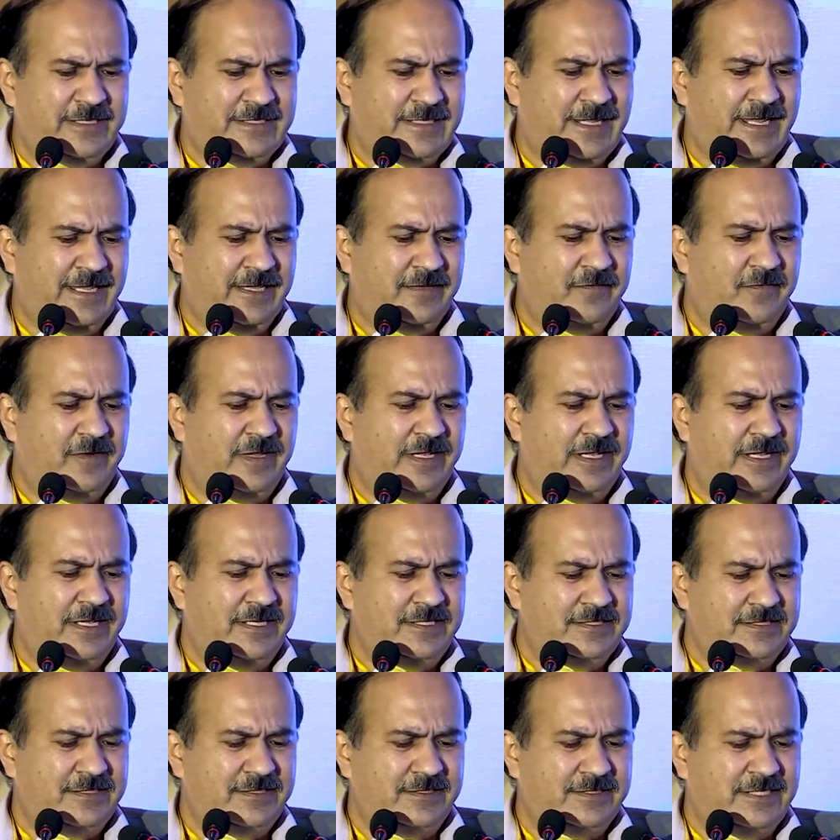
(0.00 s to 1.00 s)
like one
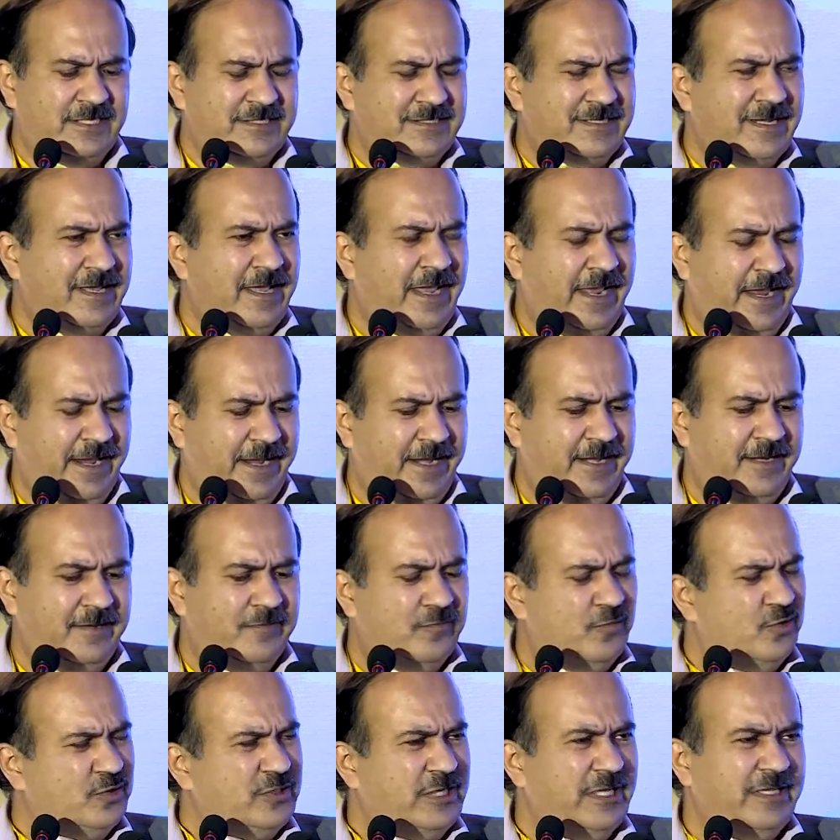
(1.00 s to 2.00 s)
is just a head,
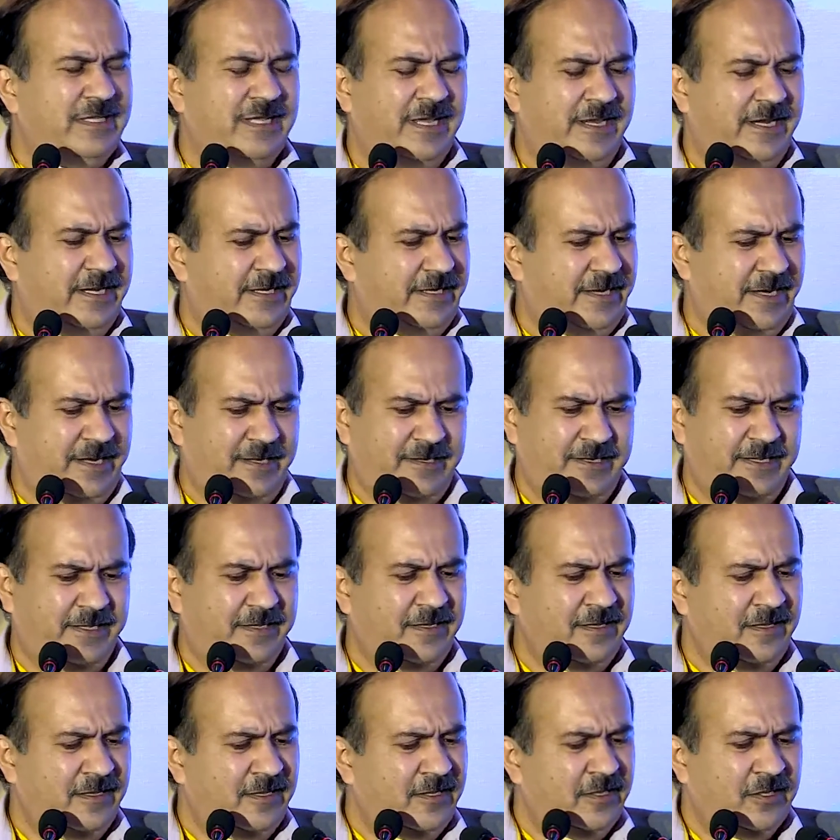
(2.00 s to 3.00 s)
mostly they are atratic,
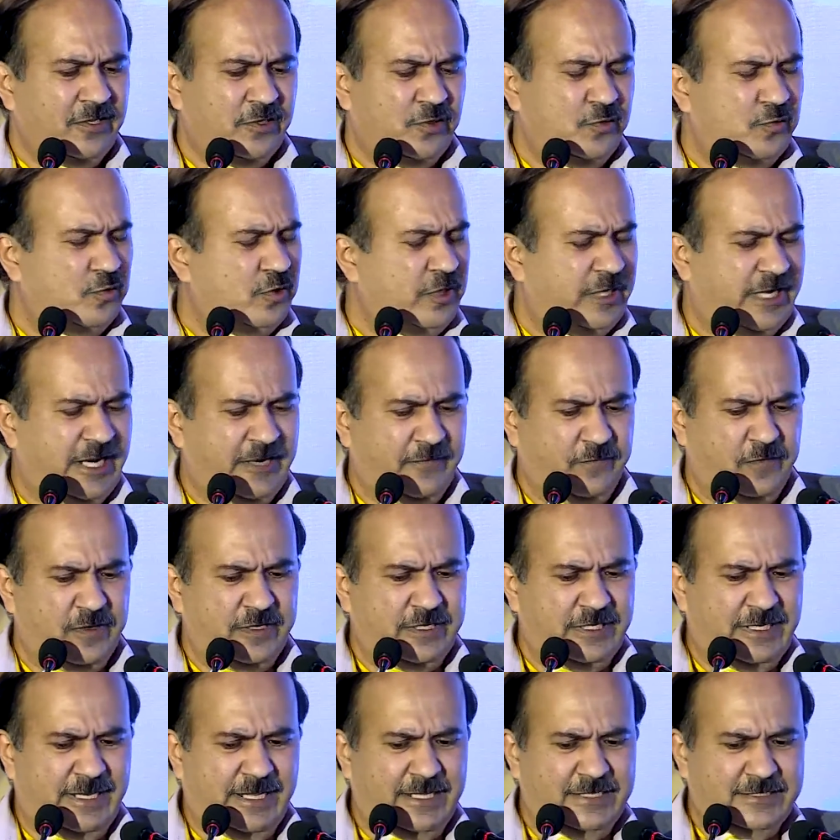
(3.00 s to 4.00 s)
you won't get
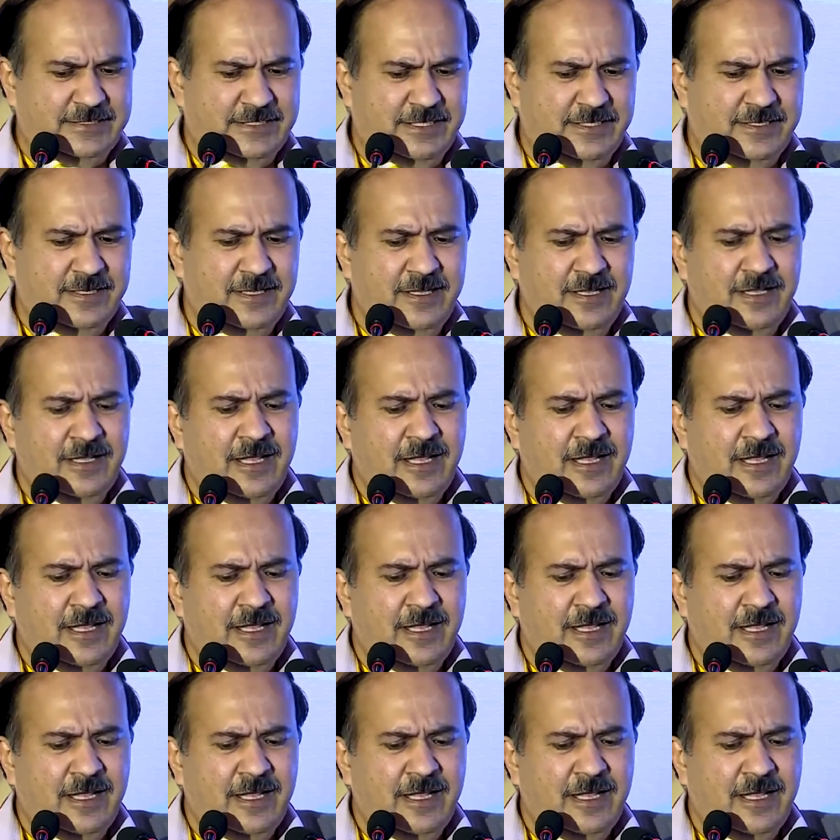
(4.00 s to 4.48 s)
fertilization.